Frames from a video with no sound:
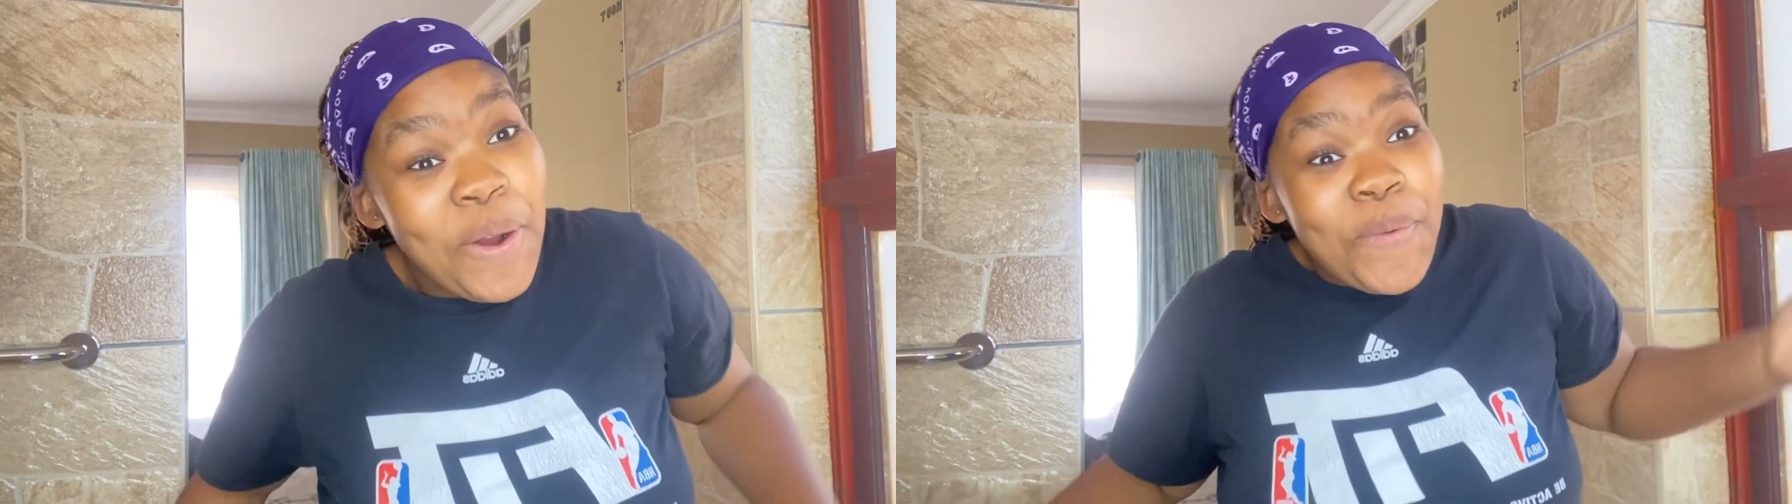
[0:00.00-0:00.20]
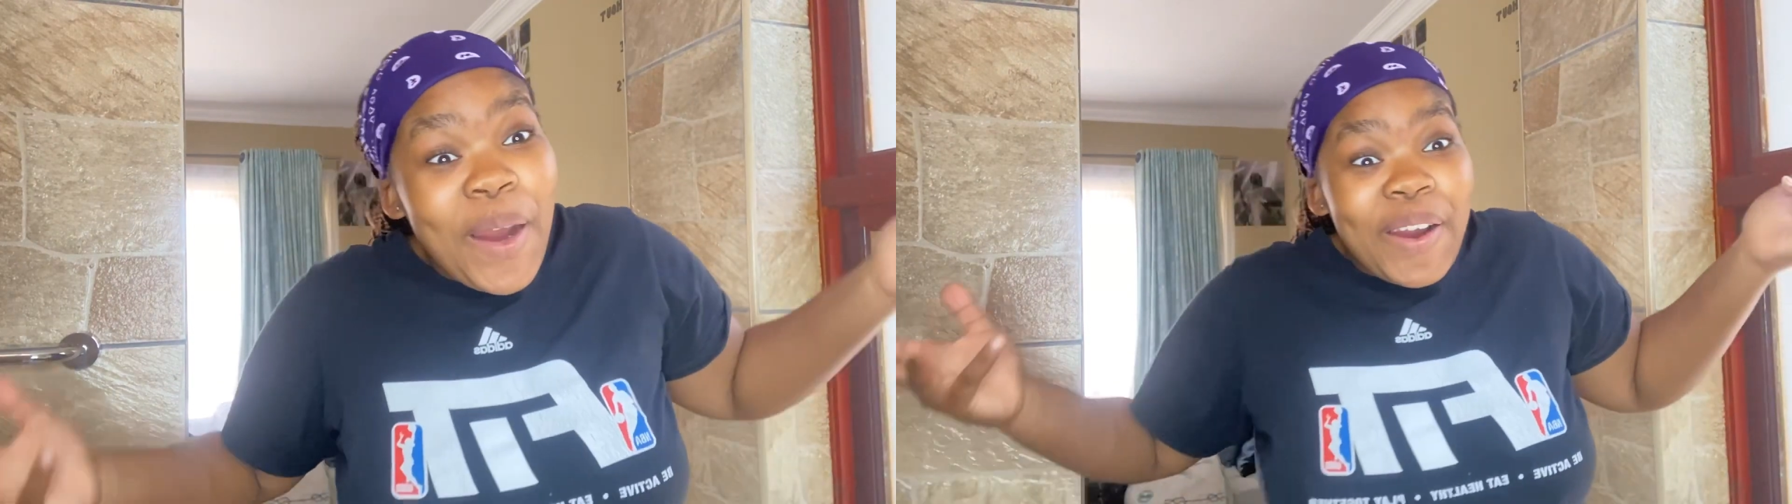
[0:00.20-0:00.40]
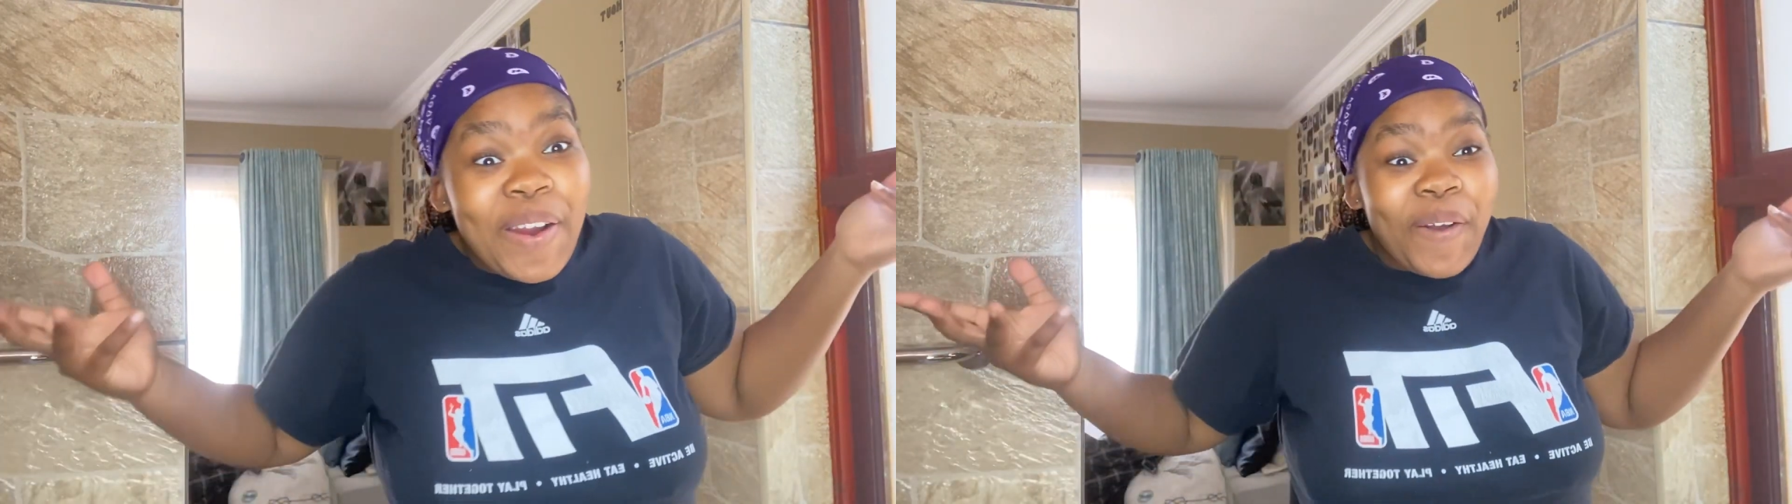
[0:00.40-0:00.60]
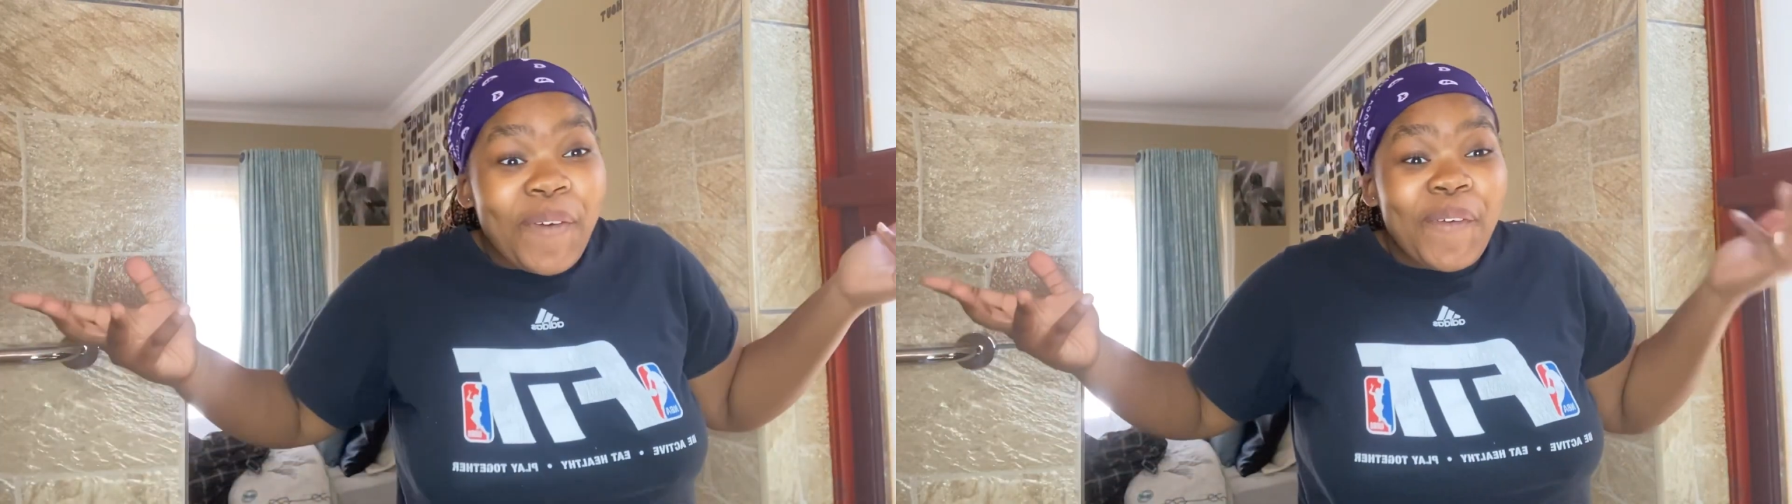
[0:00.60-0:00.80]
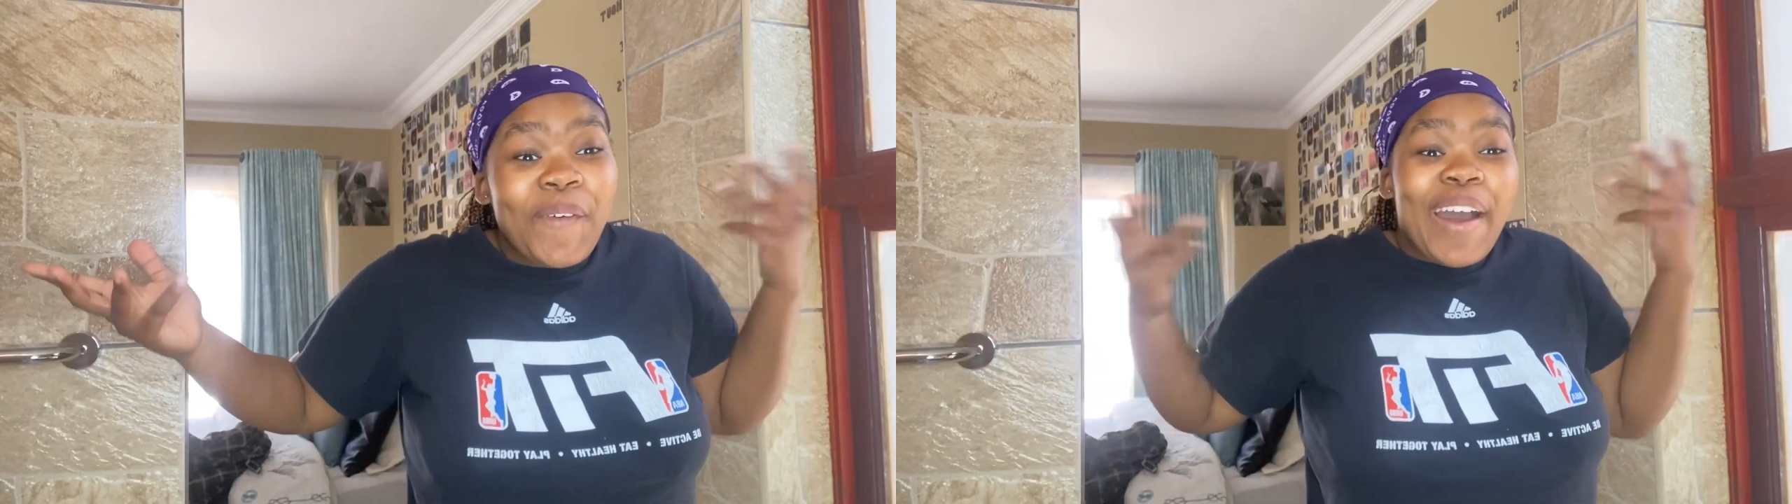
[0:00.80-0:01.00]
Where I go?
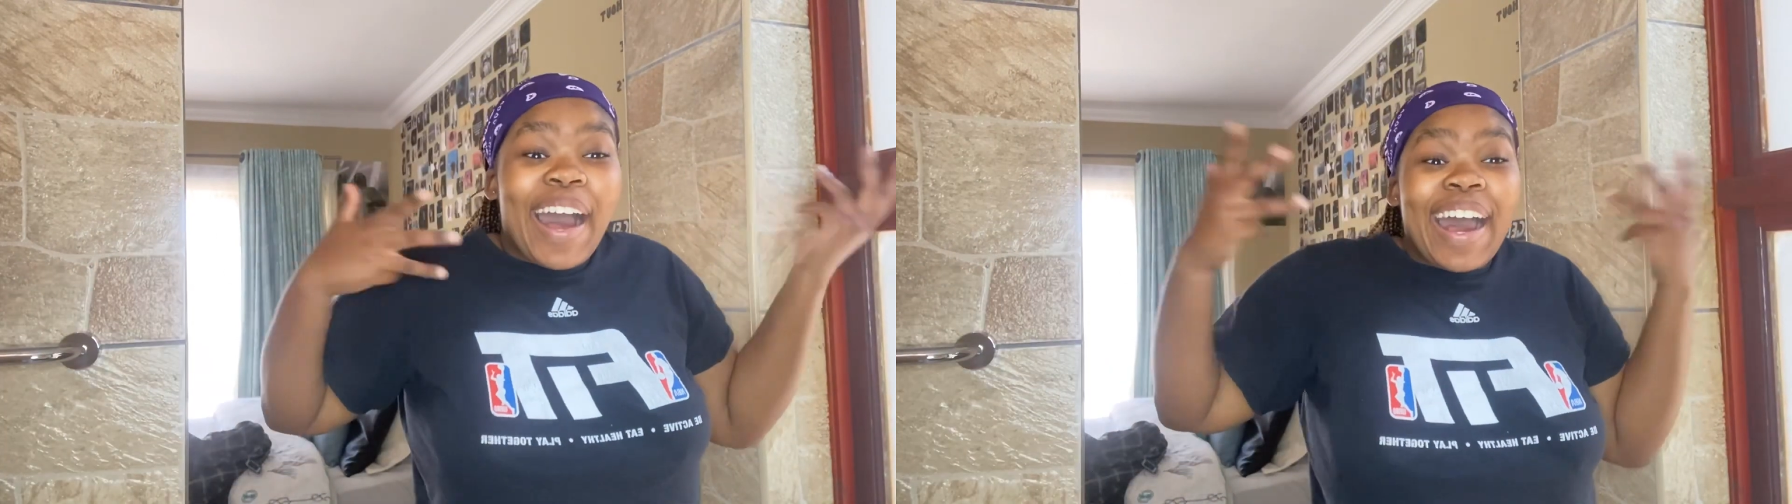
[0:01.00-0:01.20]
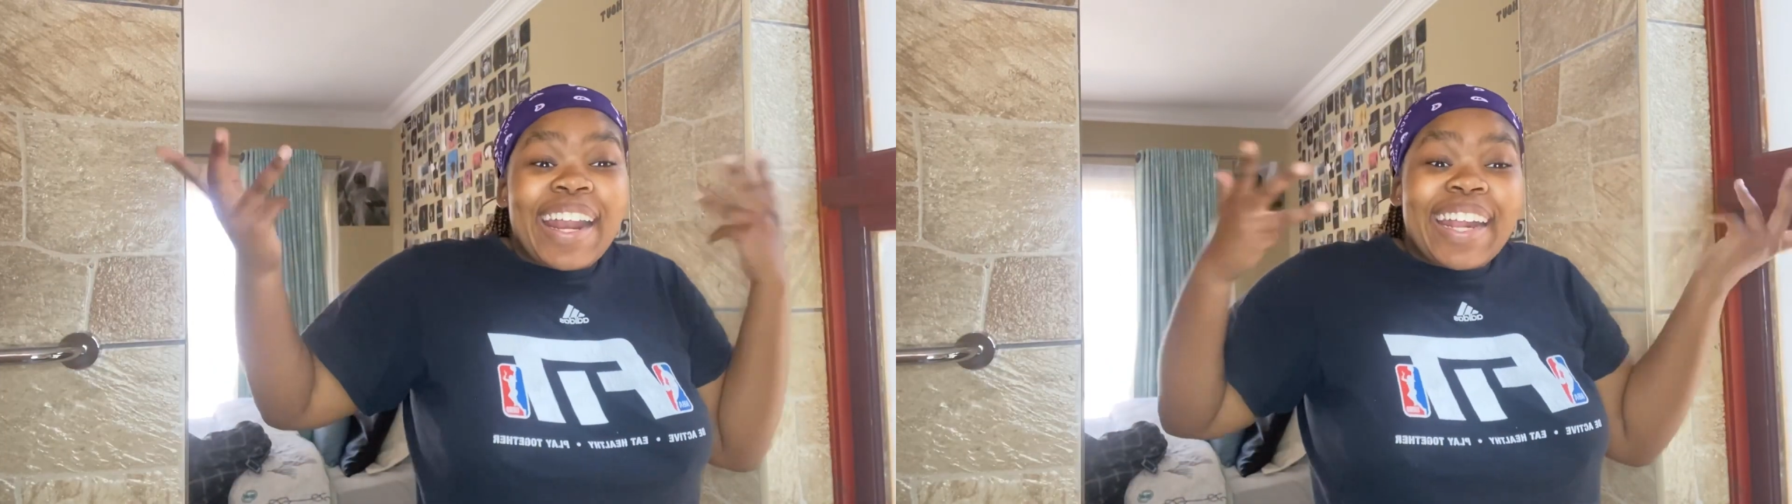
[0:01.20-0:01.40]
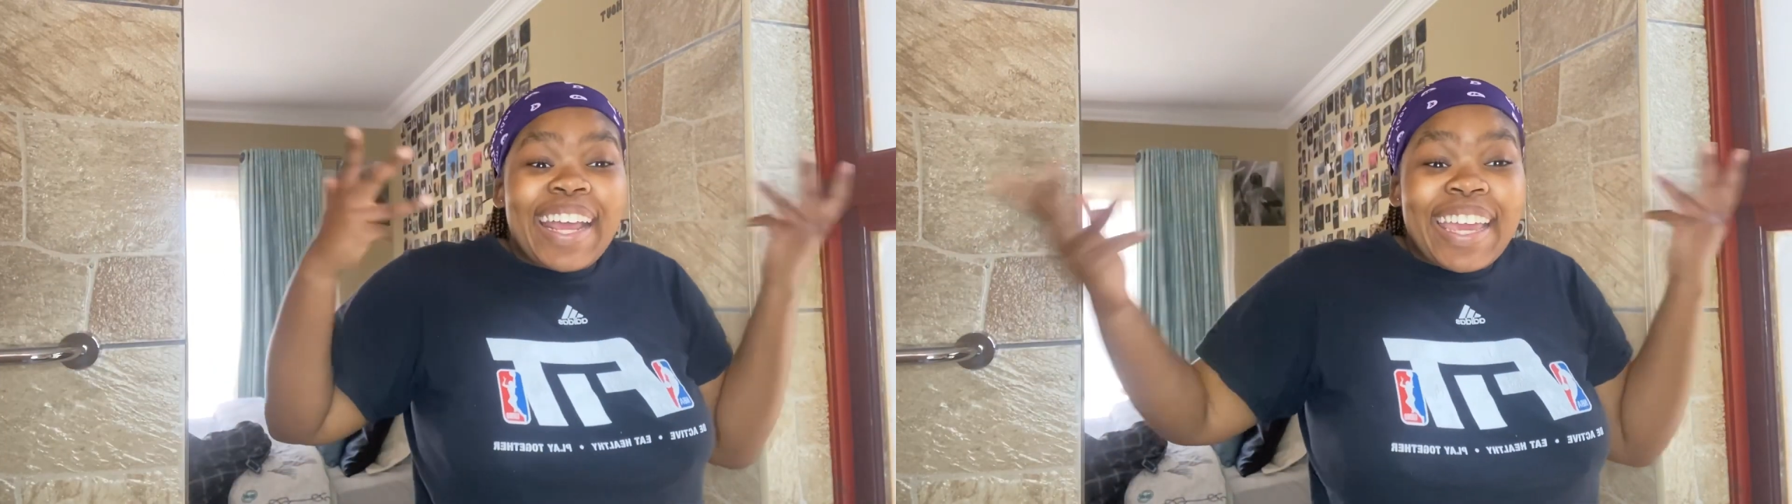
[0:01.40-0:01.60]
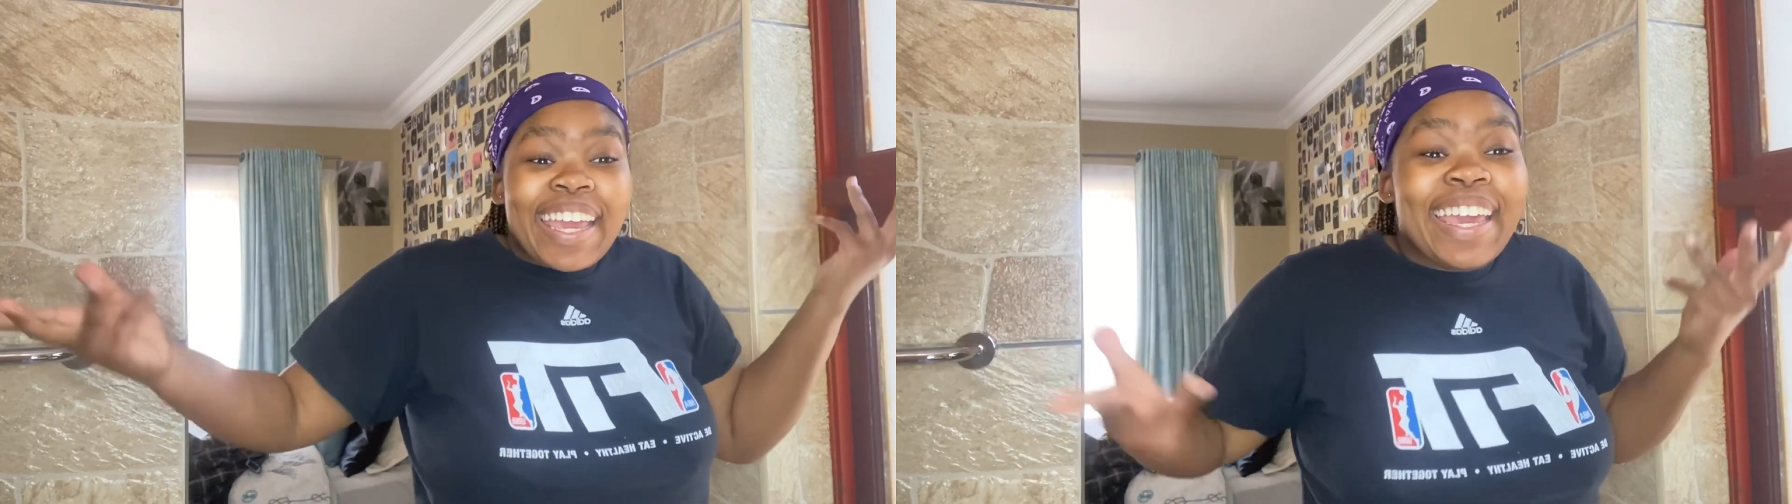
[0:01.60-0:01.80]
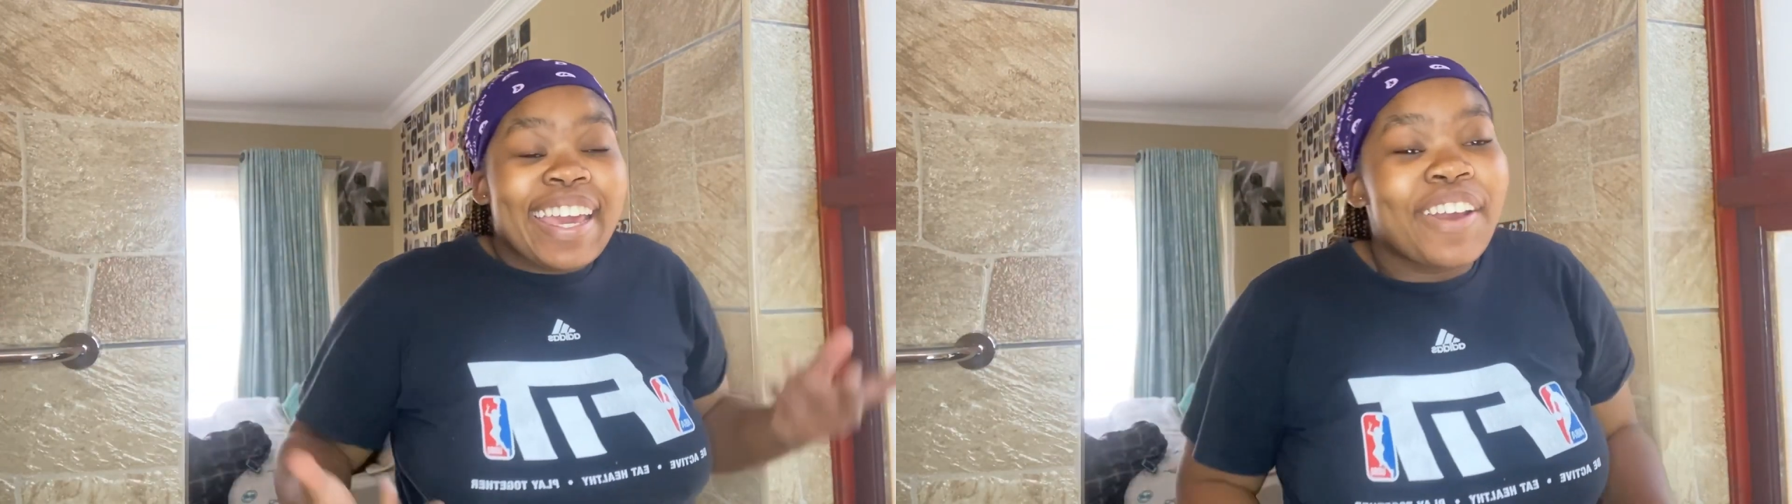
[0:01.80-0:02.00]
How did I get
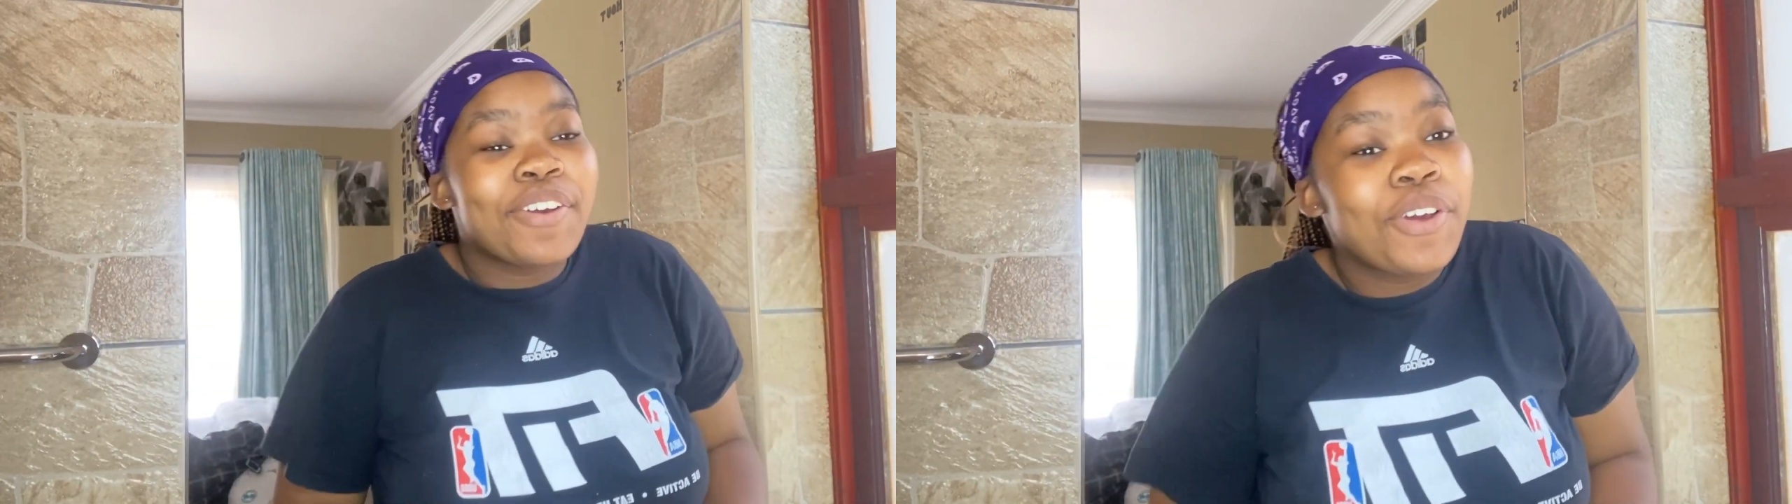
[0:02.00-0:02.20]
here?